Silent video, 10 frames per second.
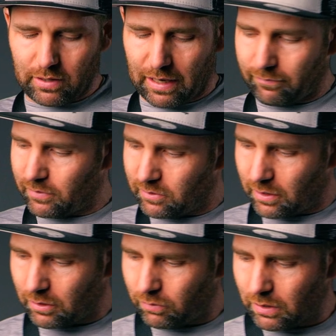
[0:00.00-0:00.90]
you have this
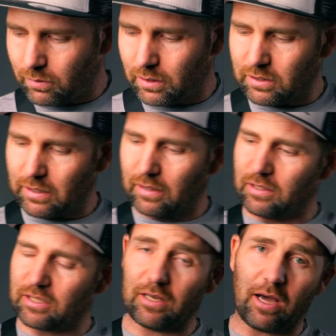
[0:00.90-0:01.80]
other quick release and
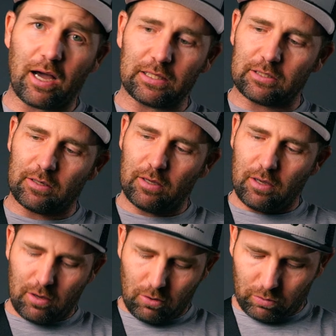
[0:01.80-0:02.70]
these knots
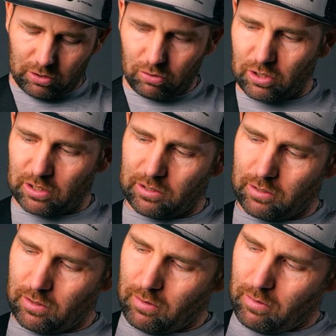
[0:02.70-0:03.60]
which you
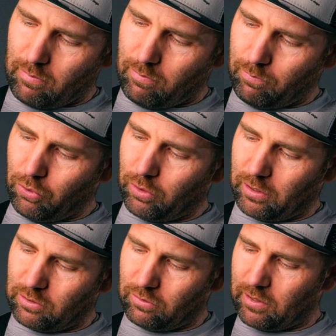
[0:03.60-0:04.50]
just put
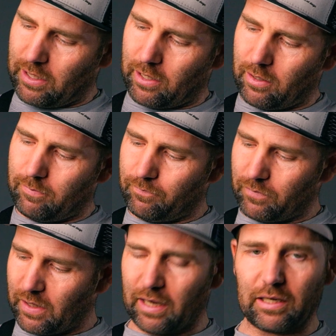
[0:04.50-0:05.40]
onto there
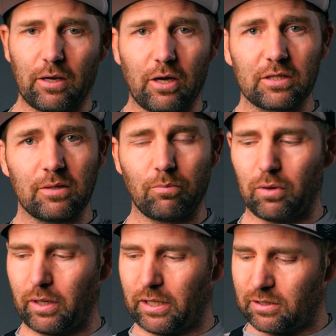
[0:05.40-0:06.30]
and it locks in
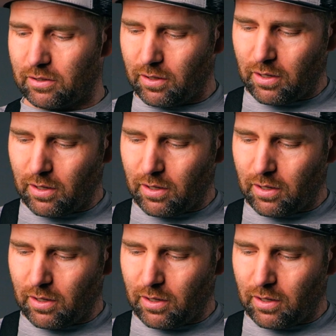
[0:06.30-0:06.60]
place.